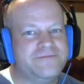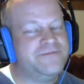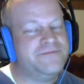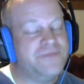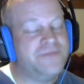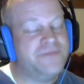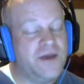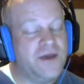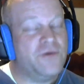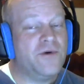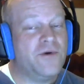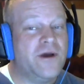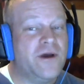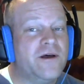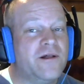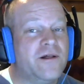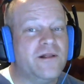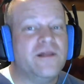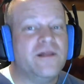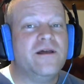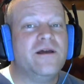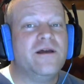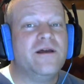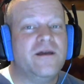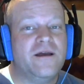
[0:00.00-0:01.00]
They
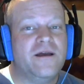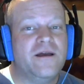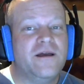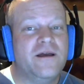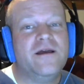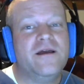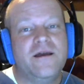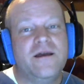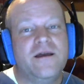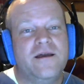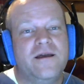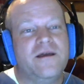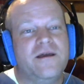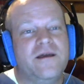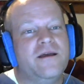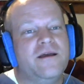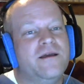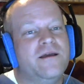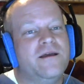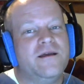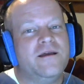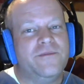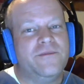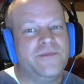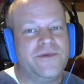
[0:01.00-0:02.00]
will.
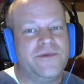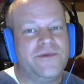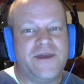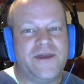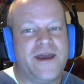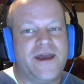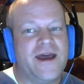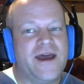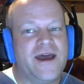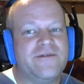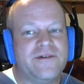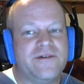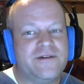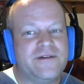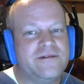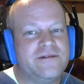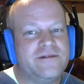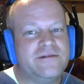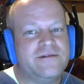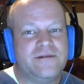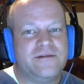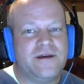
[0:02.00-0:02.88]
But they haven't,